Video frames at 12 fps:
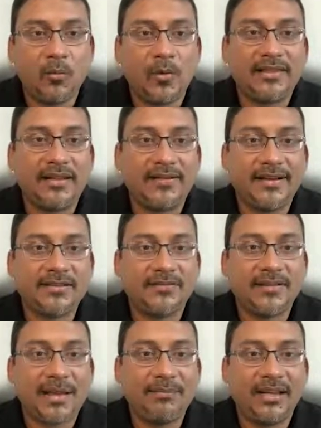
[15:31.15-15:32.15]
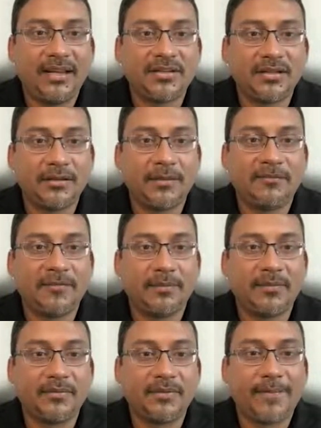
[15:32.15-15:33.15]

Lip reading: while the rest of the application from the